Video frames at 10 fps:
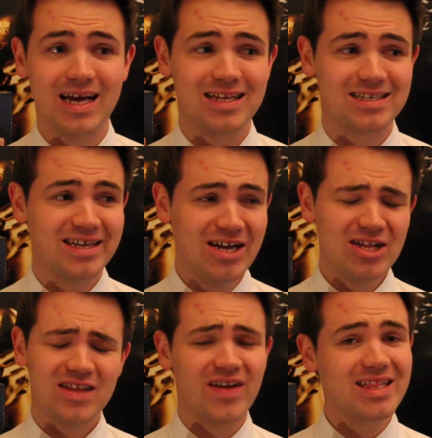And
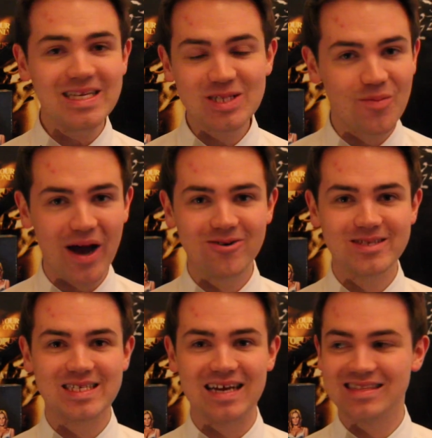the fact that he's come out
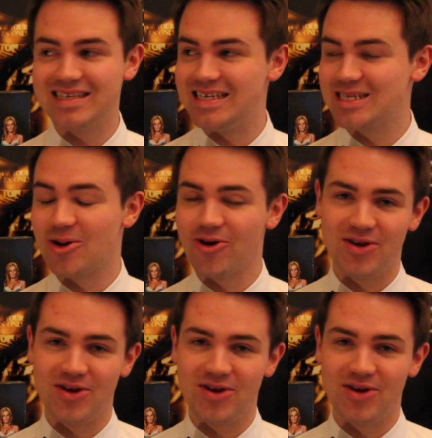and said that he's not going